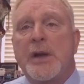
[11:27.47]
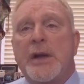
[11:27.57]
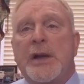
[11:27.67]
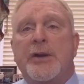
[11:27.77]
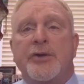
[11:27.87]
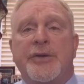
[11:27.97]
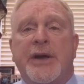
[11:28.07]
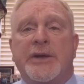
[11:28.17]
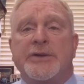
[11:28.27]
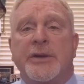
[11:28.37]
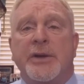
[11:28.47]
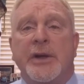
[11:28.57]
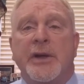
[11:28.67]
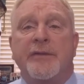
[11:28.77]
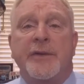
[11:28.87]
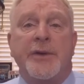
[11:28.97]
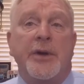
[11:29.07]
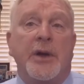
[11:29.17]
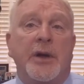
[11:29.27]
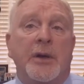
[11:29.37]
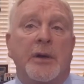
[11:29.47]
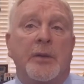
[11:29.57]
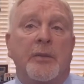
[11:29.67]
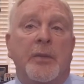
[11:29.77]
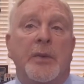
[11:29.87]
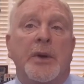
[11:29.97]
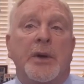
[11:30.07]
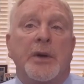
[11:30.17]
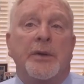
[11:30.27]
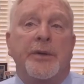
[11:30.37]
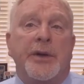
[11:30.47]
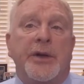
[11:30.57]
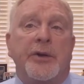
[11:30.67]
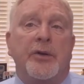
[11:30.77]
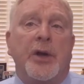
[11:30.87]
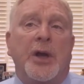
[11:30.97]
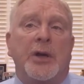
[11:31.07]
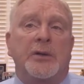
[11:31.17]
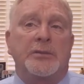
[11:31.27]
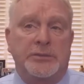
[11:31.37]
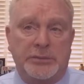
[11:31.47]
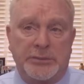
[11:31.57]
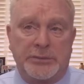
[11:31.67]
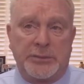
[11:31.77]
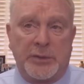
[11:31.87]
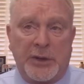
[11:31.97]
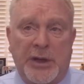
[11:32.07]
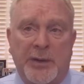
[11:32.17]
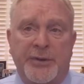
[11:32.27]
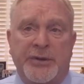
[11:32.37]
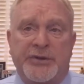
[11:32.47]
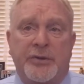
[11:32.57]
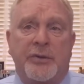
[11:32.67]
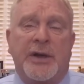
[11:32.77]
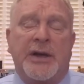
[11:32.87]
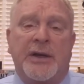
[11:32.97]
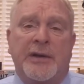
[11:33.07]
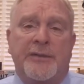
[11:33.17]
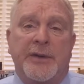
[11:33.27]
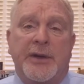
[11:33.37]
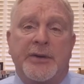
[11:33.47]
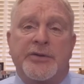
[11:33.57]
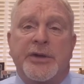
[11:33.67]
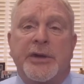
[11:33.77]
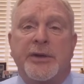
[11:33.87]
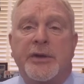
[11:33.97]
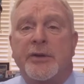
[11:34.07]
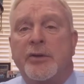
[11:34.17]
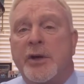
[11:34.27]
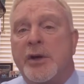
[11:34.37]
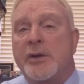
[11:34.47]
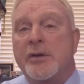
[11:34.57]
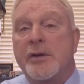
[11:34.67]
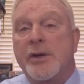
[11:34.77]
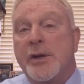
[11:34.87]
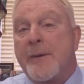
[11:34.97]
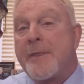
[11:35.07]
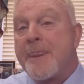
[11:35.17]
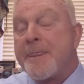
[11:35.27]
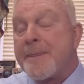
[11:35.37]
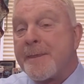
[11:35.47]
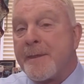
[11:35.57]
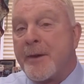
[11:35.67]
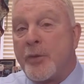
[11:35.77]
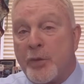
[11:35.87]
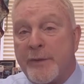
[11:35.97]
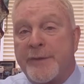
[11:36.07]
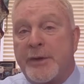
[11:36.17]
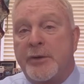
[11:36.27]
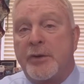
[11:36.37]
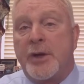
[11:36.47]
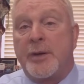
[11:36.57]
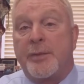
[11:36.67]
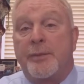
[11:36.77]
In 2011, the interlock lobbyist arrived. I understand the interlock, one of the interlock